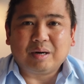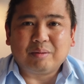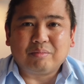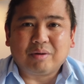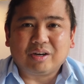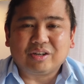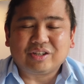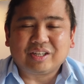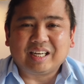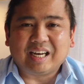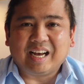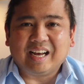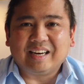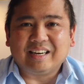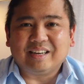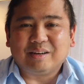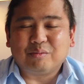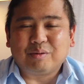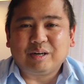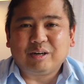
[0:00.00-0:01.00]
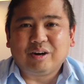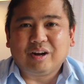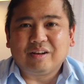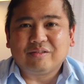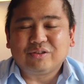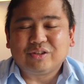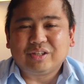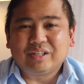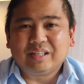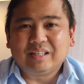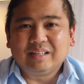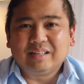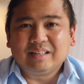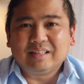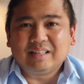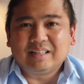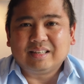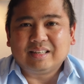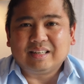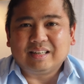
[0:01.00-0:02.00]
wear mask and wear gloves.
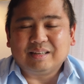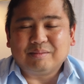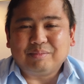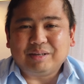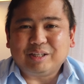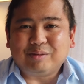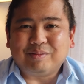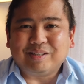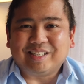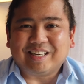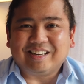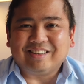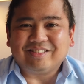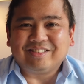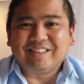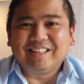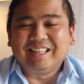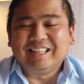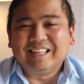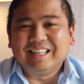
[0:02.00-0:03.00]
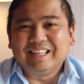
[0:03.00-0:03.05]
please be safe.